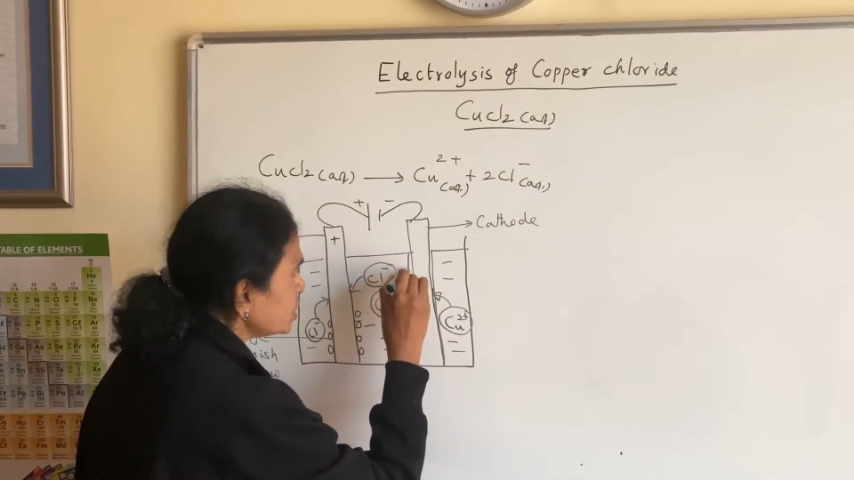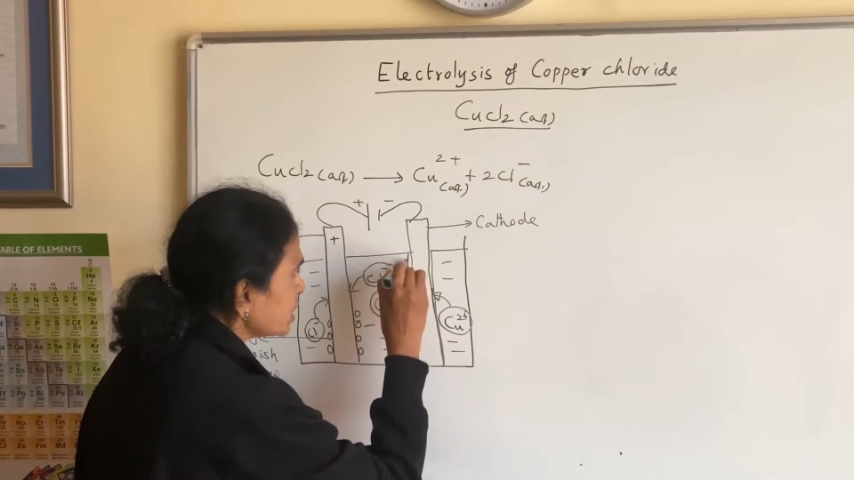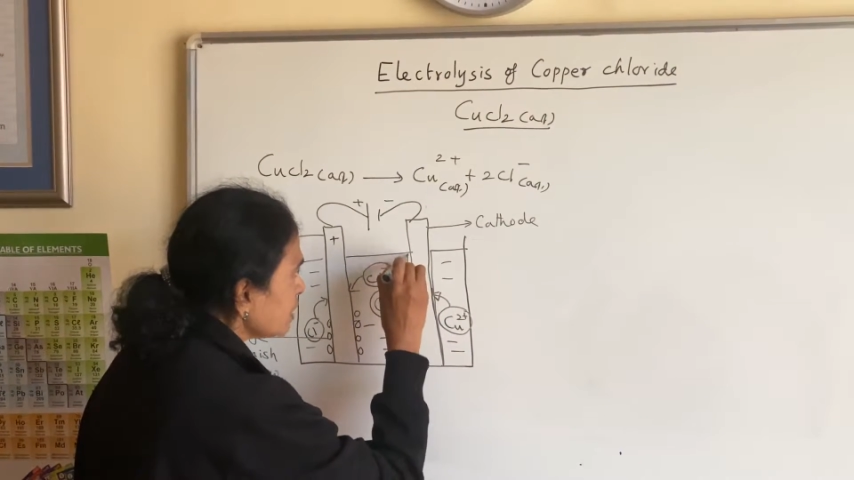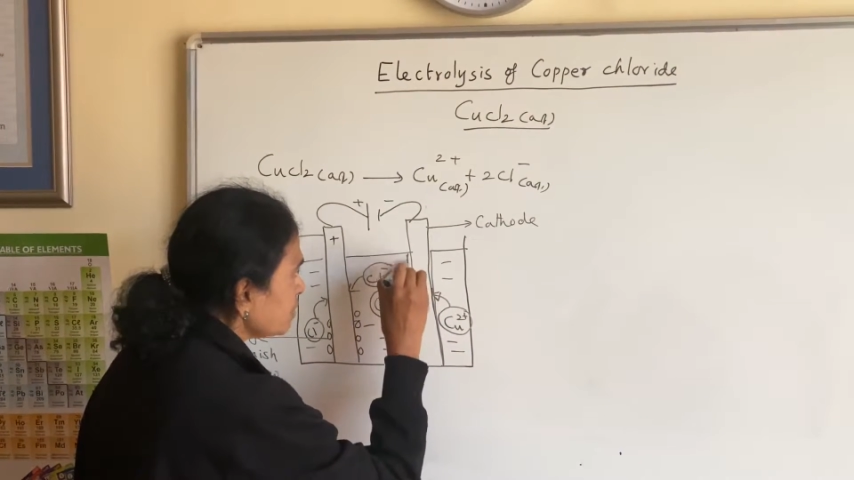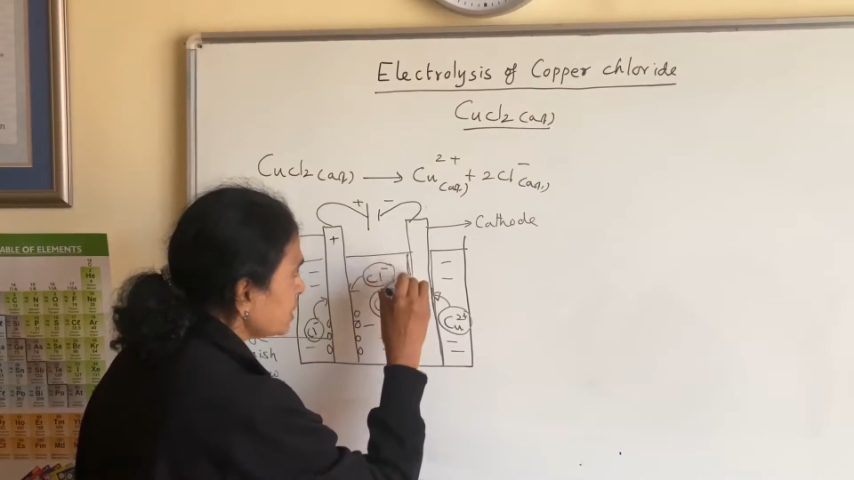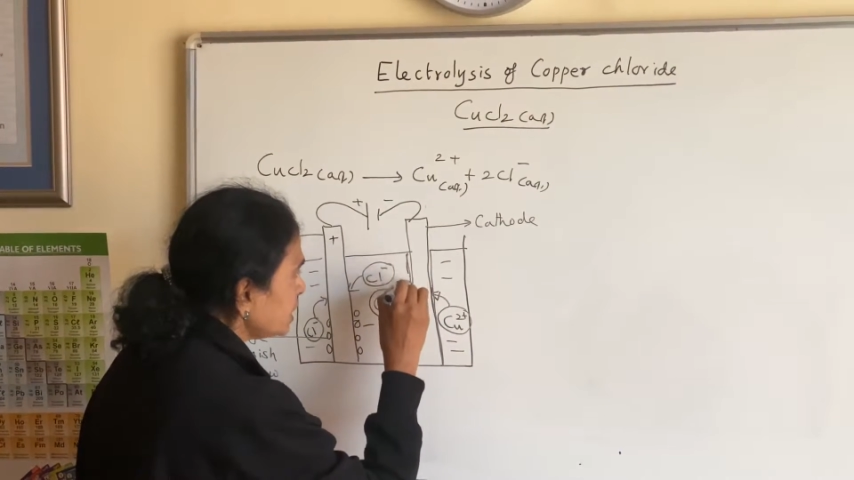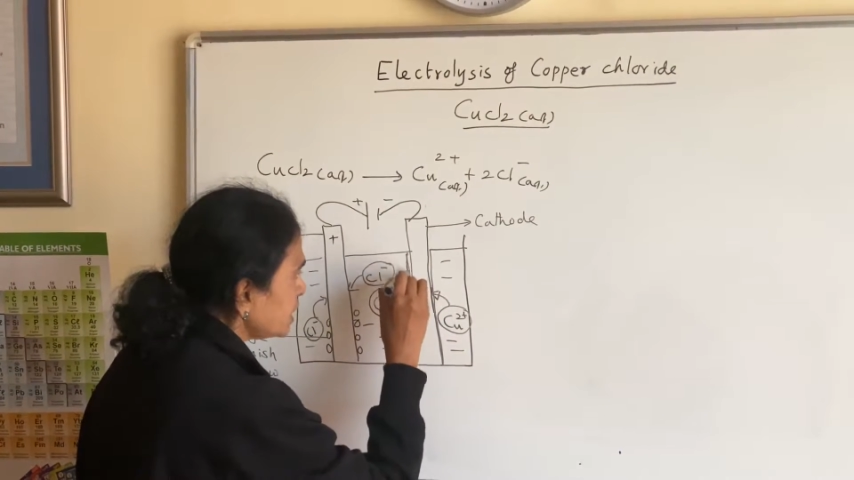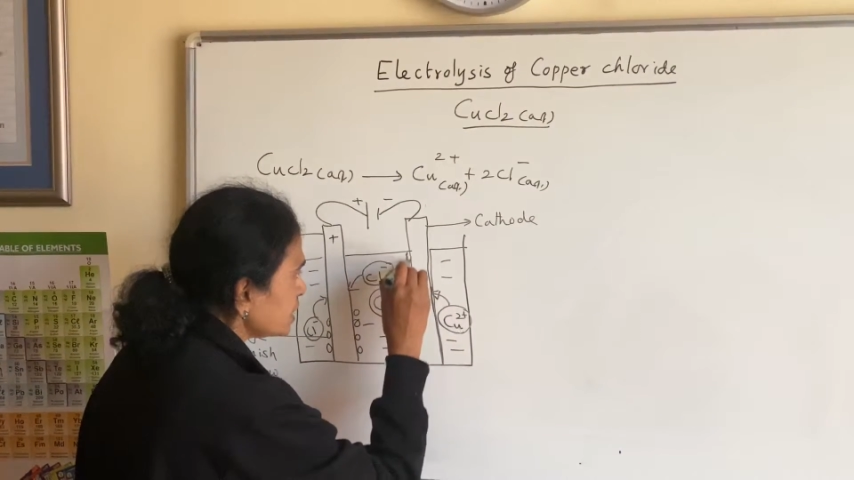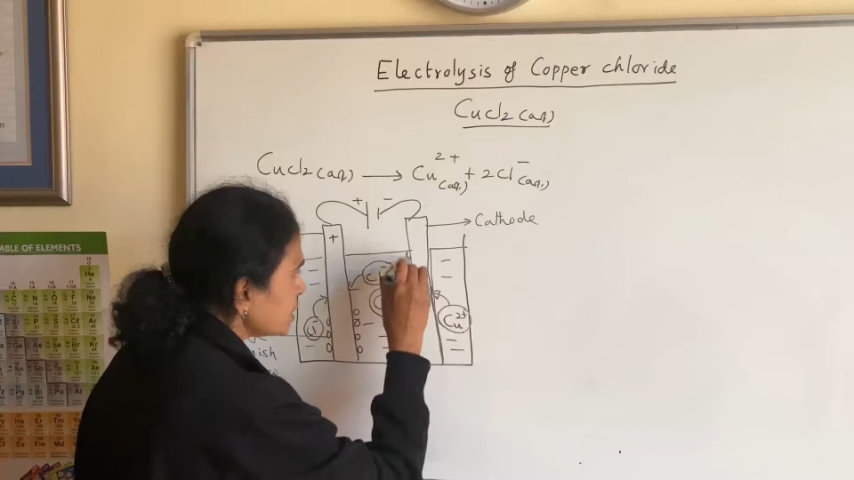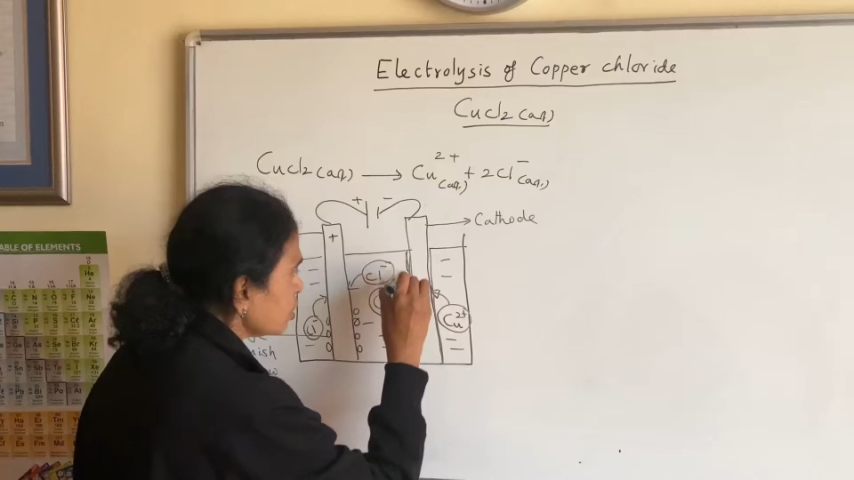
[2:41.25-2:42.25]
to happen here
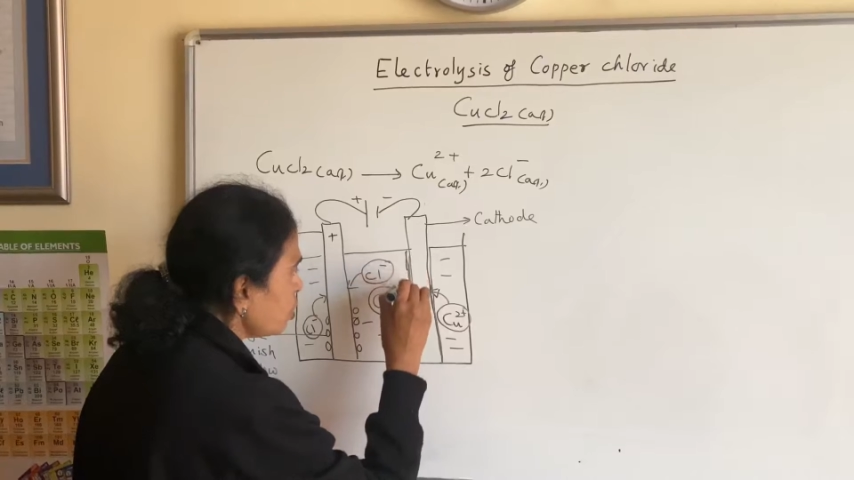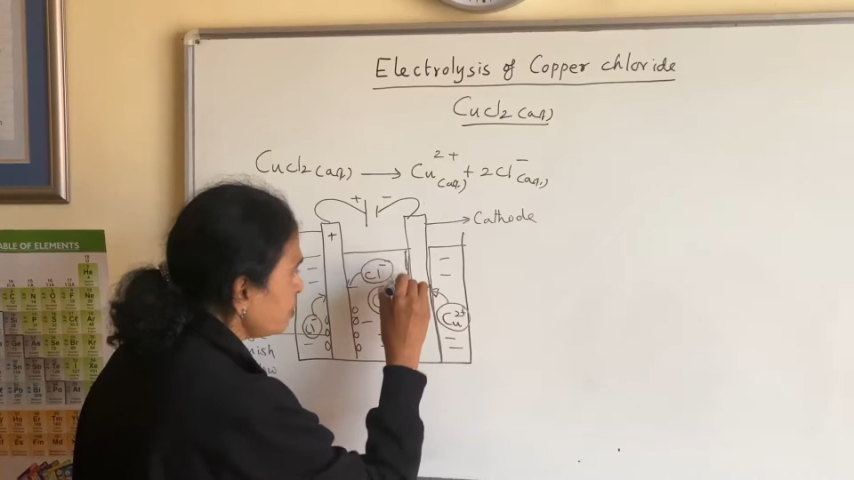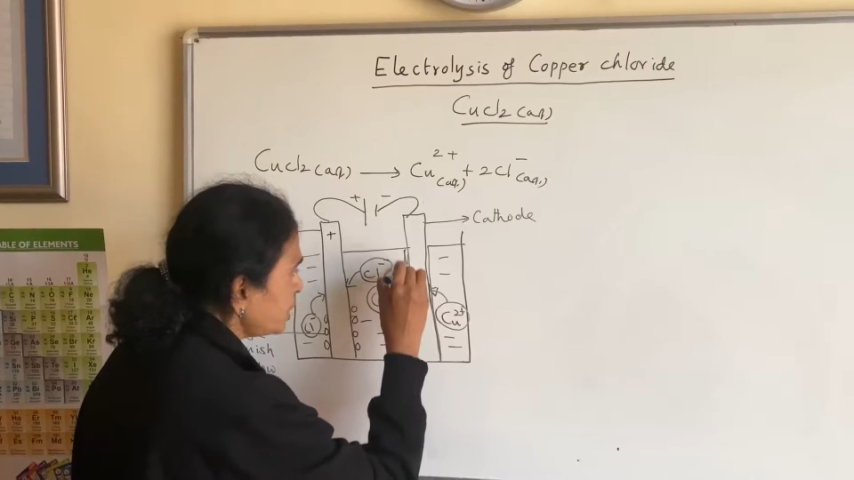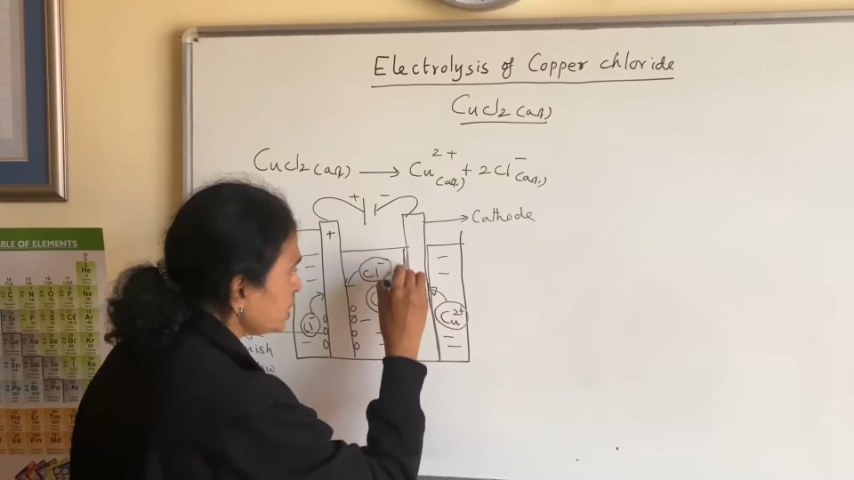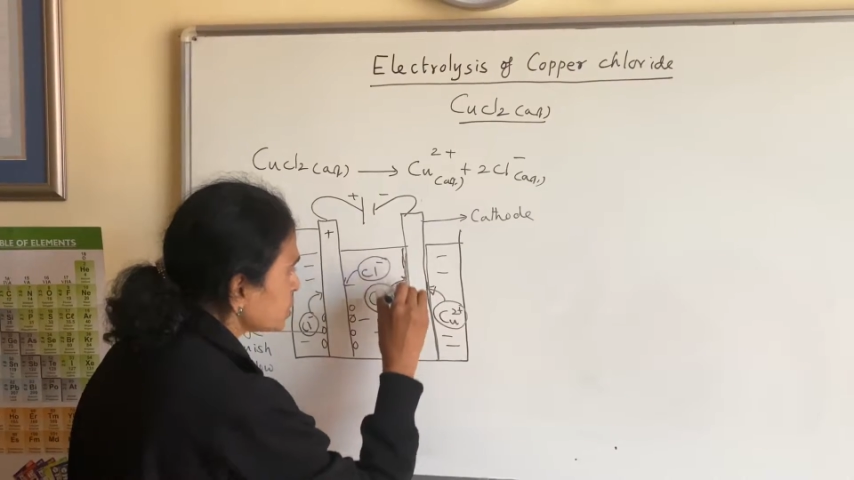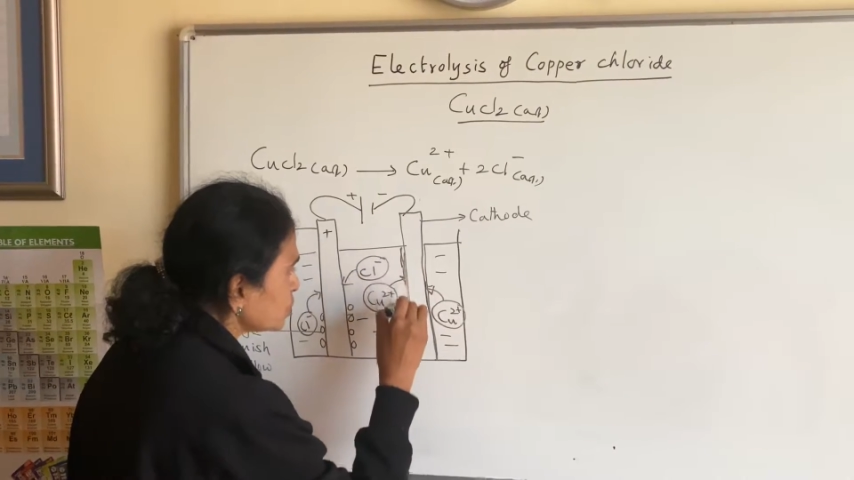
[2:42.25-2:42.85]
is the copper is